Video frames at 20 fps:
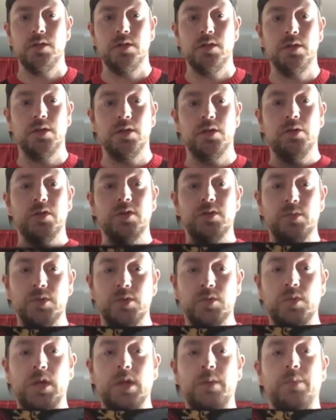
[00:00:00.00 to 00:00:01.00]
the Christmas
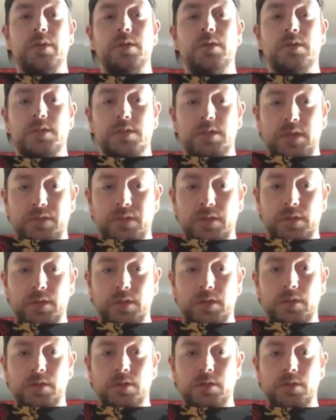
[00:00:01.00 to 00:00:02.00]
Swap
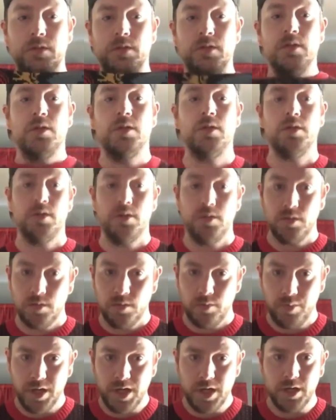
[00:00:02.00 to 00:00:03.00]
7
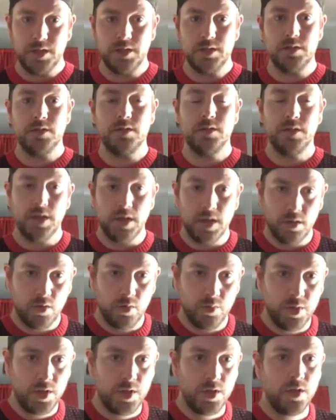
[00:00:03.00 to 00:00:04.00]
box that I will
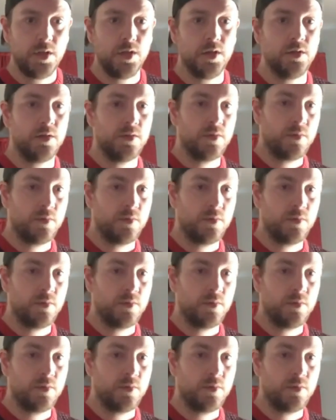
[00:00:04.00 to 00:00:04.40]
be